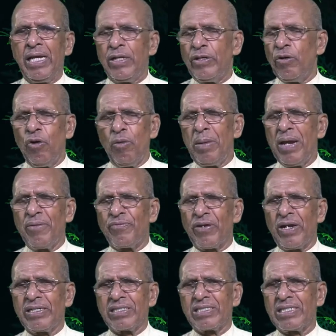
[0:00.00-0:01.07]
No, my
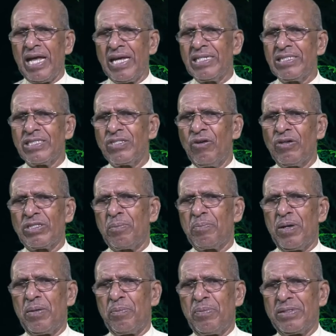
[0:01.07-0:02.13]
friends, that is not the
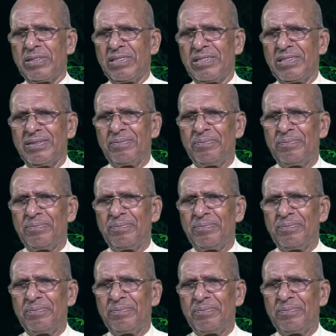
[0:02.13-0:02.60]
purpose.